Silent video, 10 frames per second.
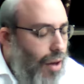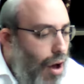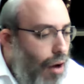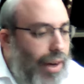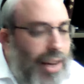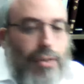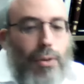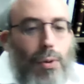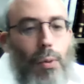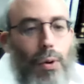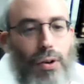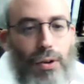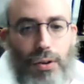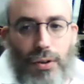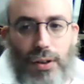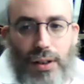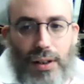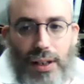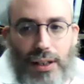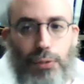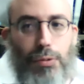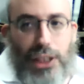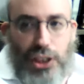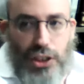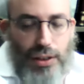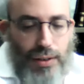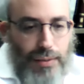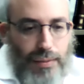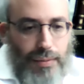Our inner world is rich.